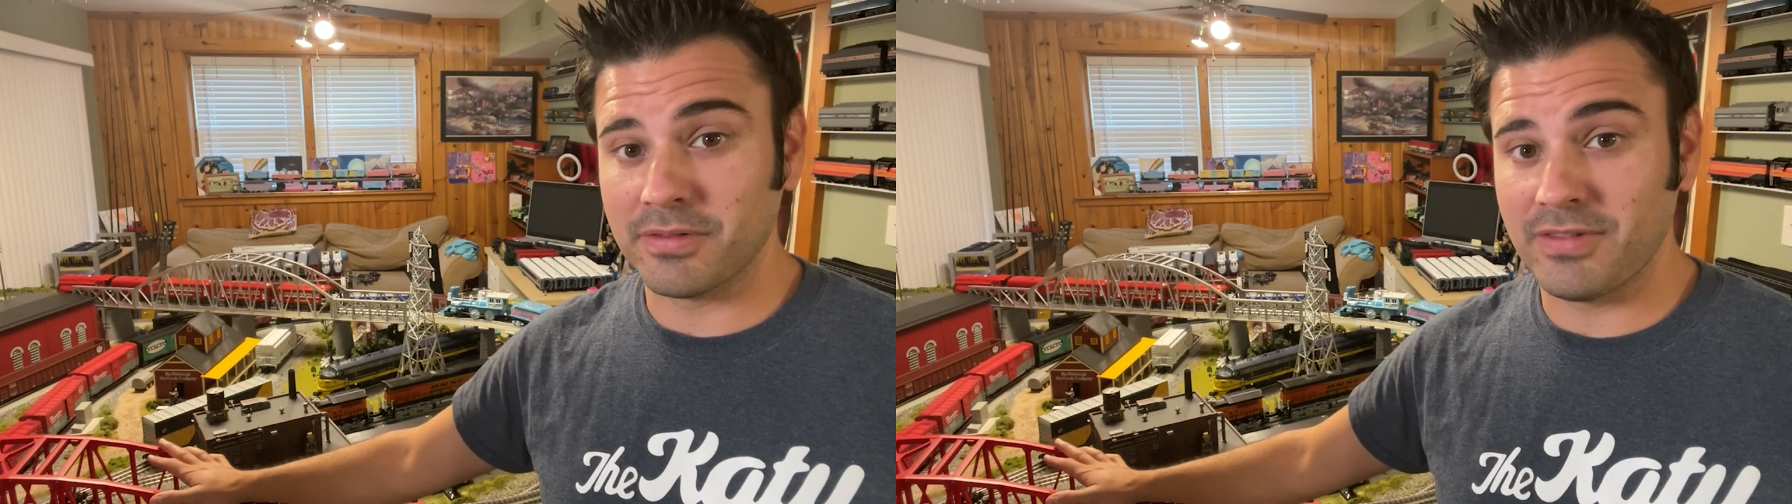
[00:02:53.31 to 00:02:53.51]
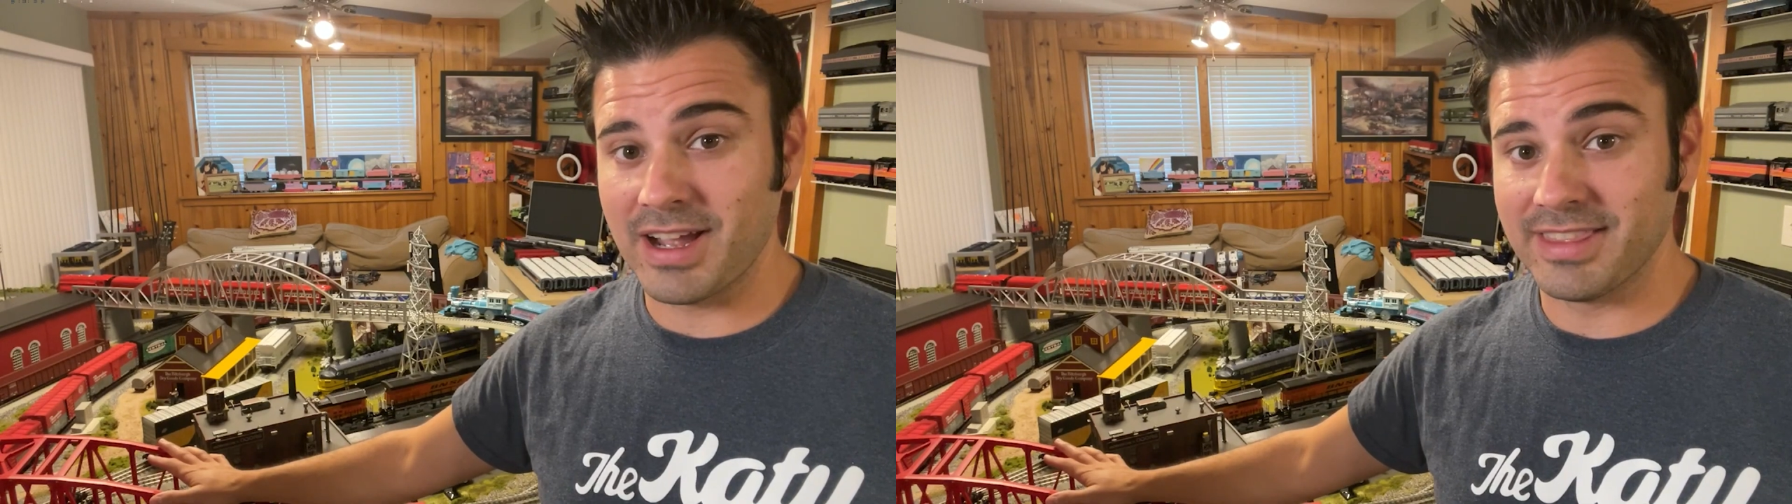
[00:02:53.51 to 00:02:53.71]

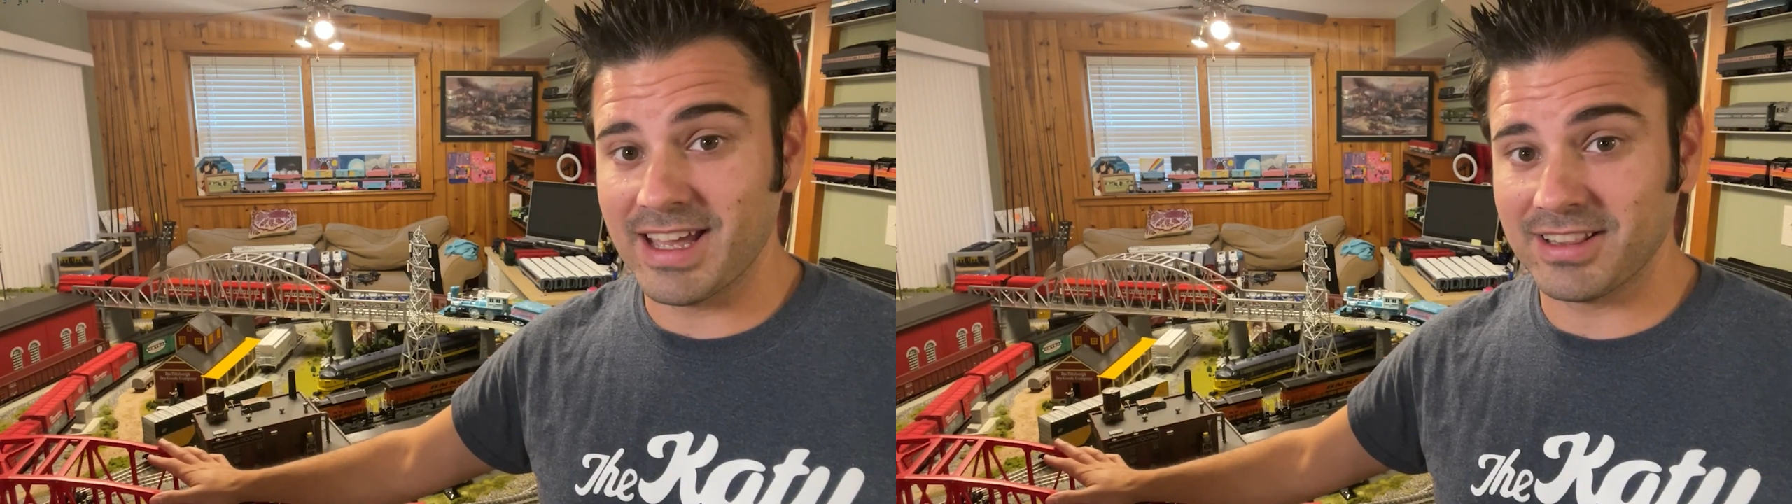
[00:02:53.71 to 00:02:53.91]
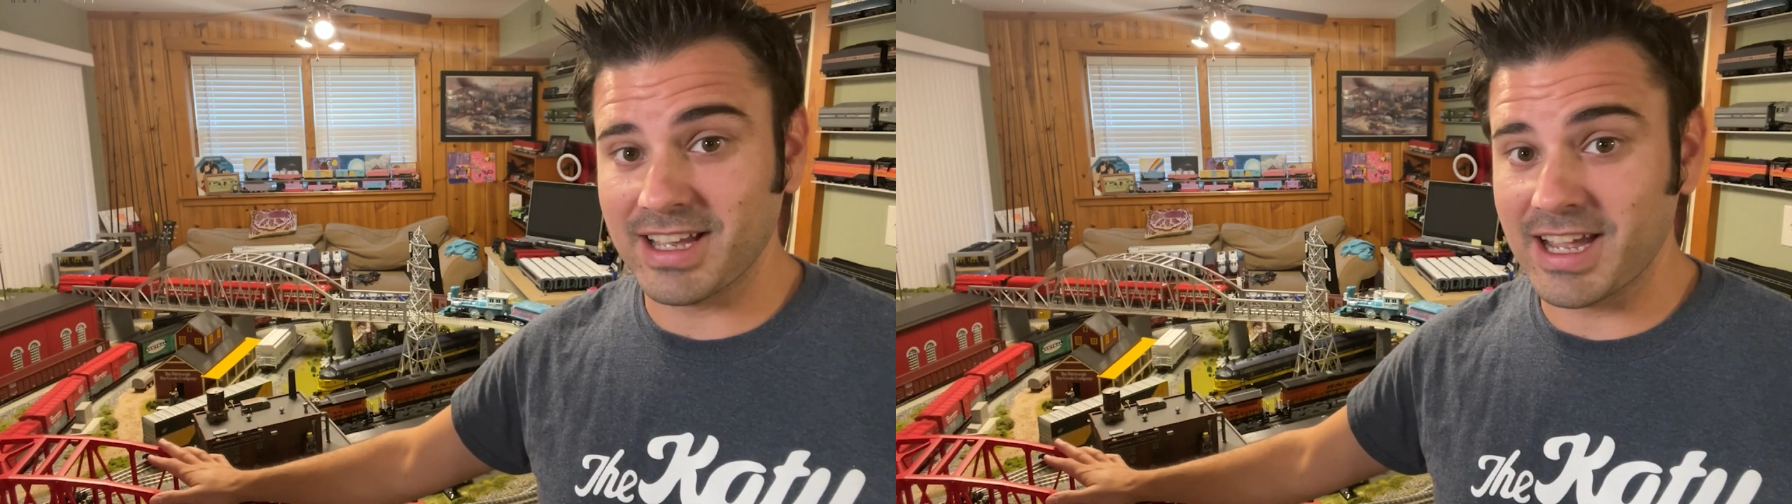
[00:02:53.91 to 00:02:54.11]
find
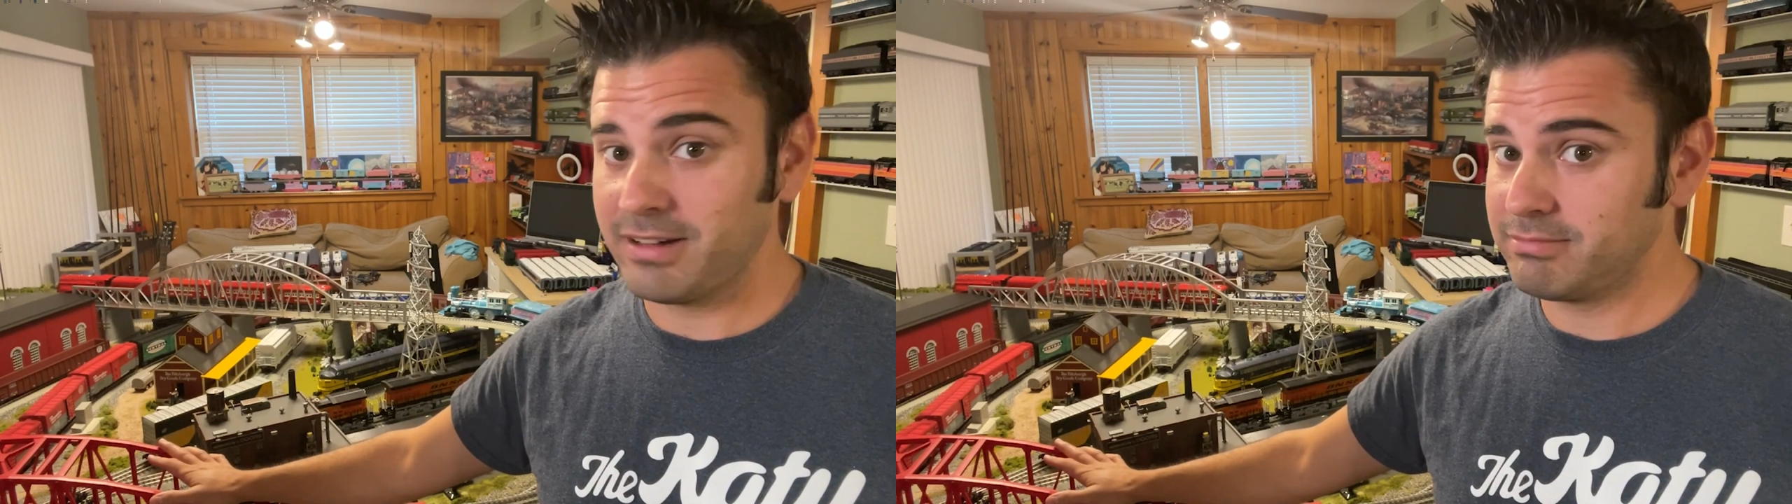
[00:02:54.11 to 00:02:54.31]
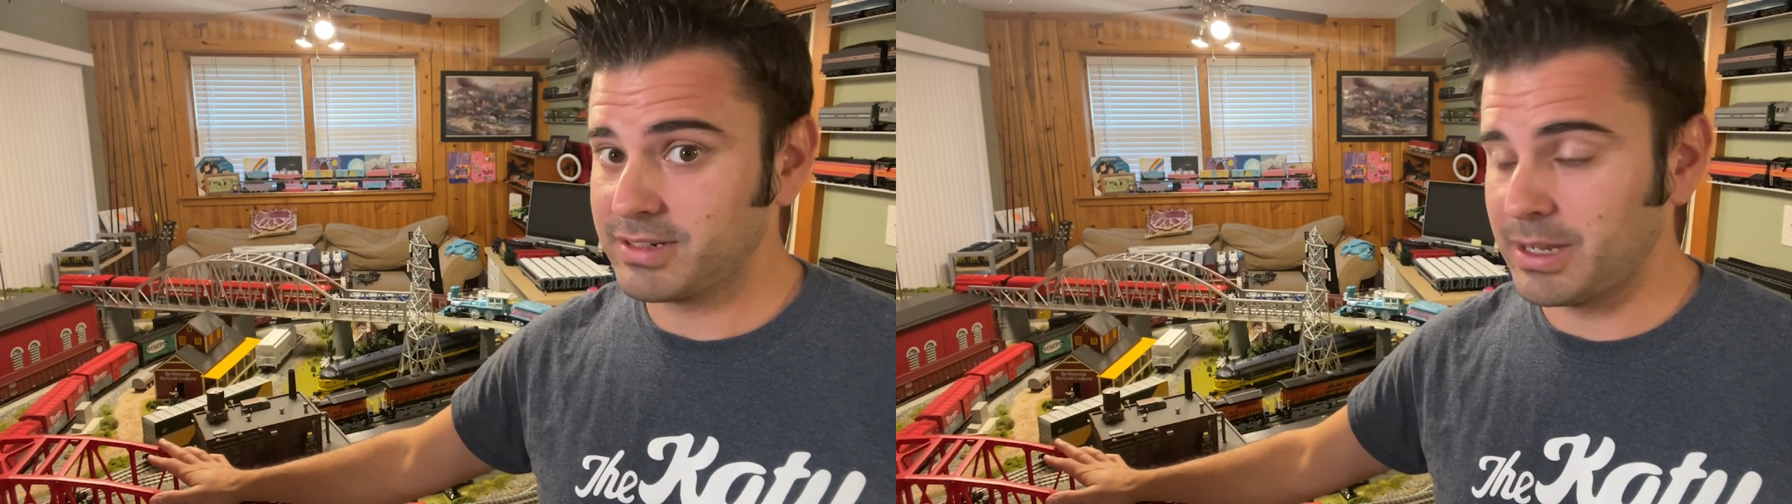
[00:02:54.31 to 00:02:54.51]
that
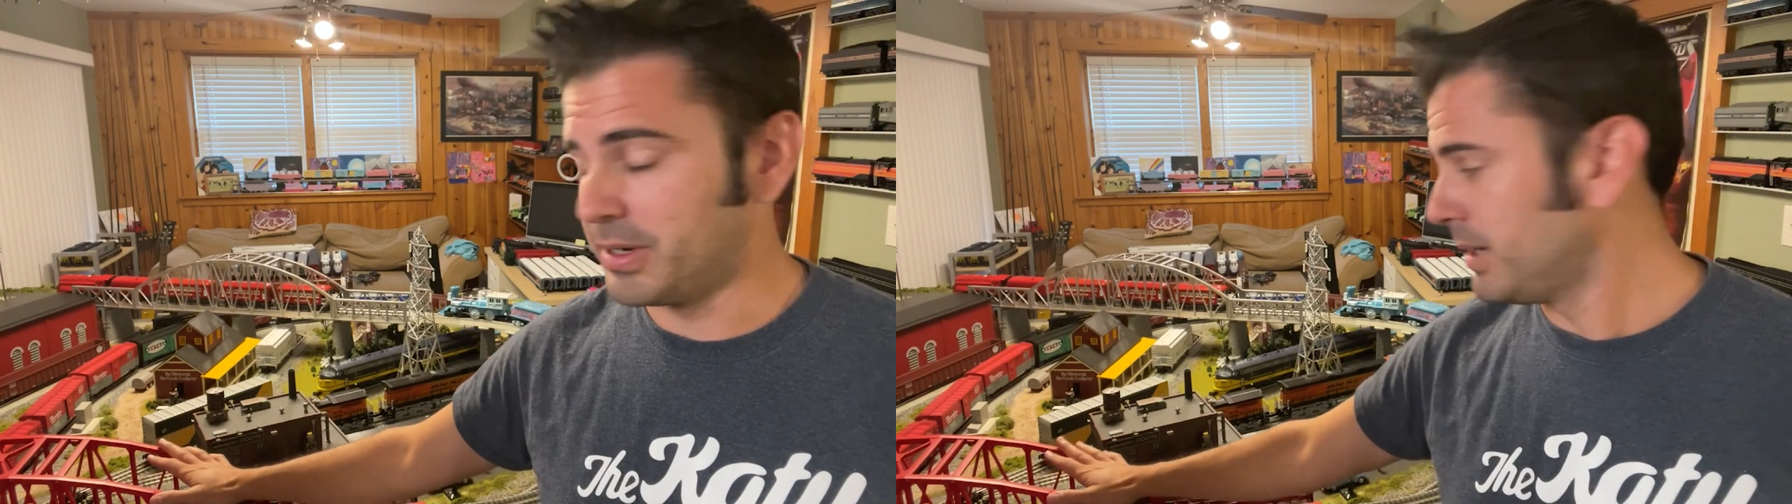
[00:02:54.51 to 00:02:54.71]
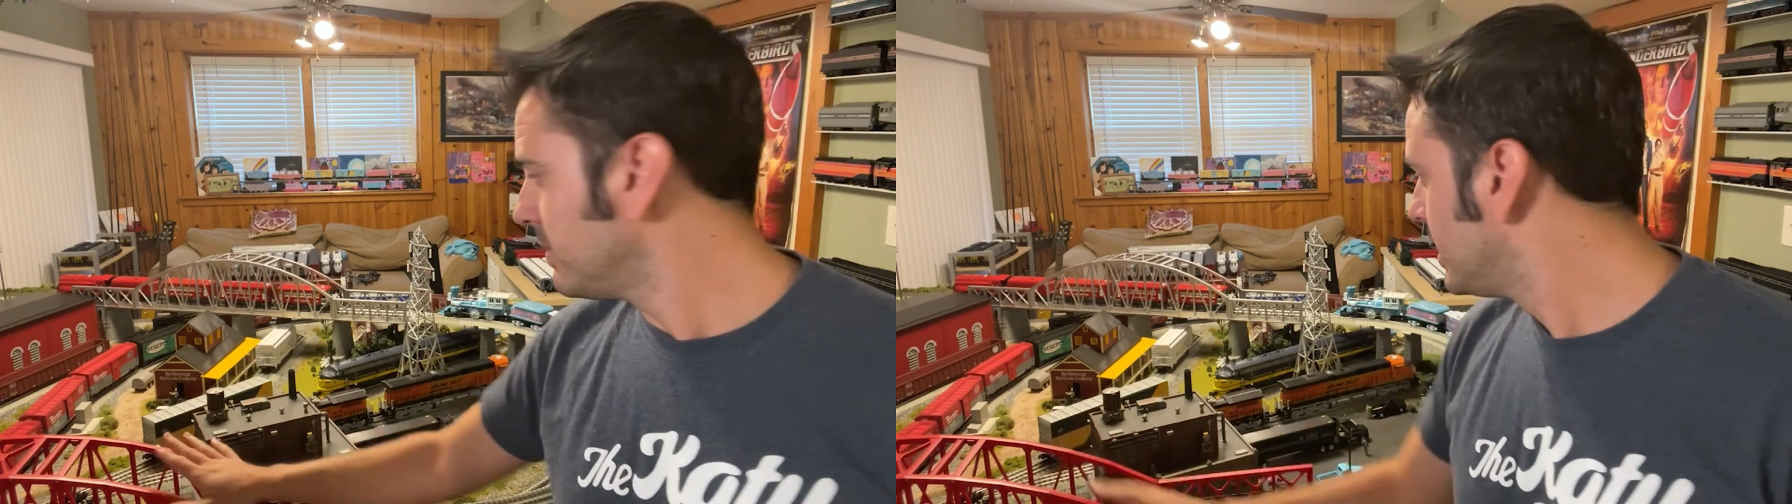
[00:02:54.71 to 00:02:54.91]
layout coming
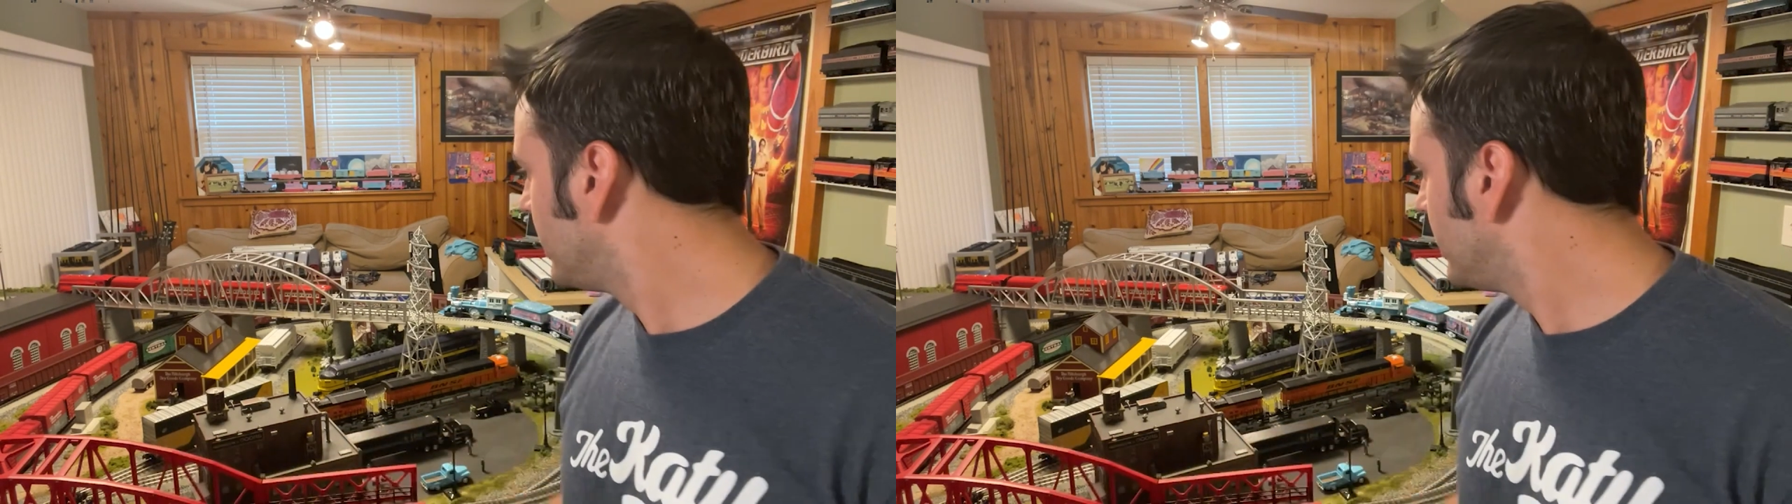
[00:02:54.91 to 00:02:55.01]
up.